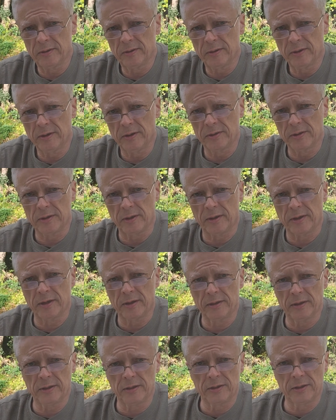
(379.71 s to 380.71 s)
Because a lot
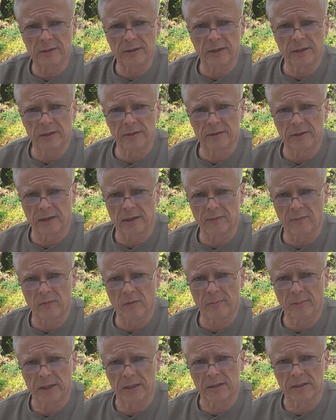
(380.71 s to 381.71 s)
of these things, like if you
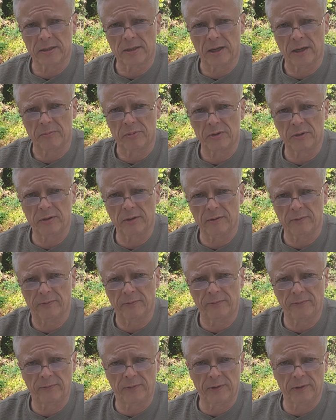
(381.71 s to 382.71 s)
want to make steps, you need to
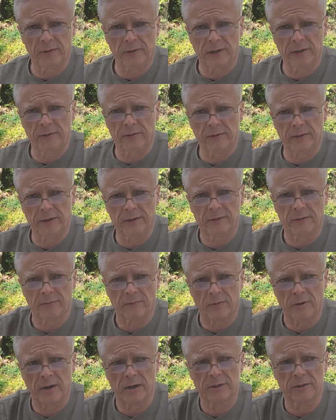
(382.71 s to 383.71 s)
fill underneath the
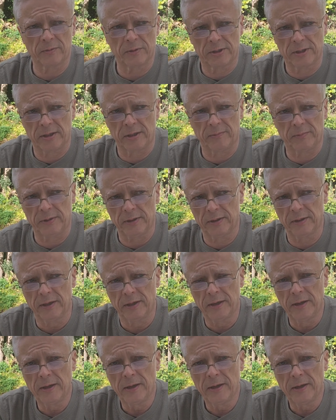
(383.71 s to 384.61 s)
rocks with something,